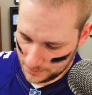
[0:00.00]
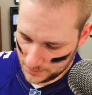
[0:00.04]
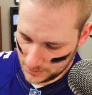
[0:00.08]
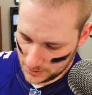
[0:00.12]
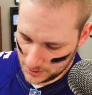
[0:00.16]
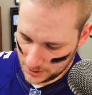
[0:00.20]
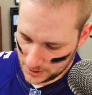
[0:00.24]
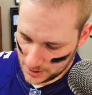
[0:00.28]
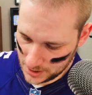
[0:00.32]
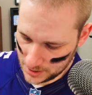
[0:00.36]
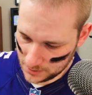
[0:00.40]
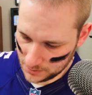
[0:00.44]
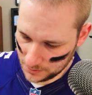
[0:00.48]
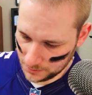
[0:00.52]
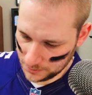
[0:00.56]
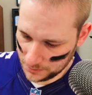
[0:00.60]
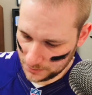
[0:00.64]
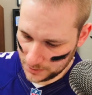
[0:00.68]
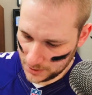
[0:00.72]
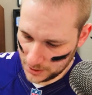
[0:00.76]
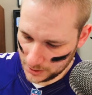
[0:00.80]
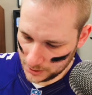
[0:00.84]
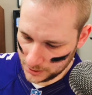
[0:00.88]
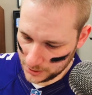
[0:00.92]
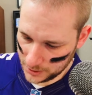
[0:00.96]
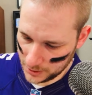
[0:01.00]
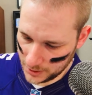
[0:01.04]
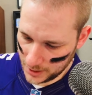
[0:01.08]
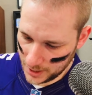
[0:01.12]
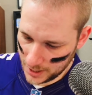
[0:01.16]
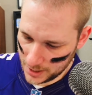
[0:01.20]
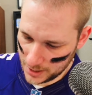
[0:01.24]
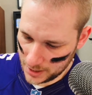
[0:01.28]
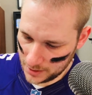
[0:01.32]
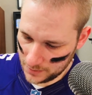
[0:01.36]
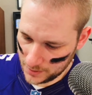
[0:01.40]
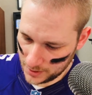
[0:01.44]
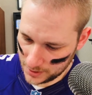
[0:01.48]
Cecil Fielder,
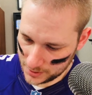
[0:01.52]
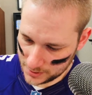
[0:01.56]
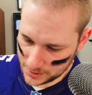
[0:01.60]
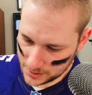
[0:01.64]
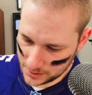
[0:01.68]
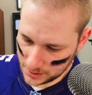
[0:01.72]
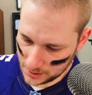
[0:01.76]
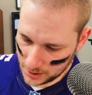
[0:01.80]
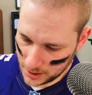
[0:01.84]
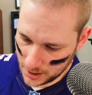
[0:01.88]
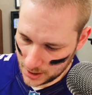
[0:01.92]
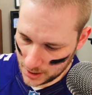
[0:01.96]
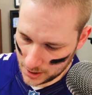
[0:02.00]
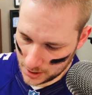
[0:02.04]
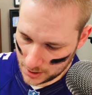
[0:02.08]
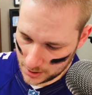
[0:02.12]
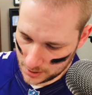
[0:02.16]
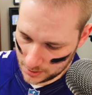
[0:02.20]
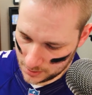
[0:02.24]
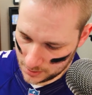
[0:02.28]
Andy Van Slyke.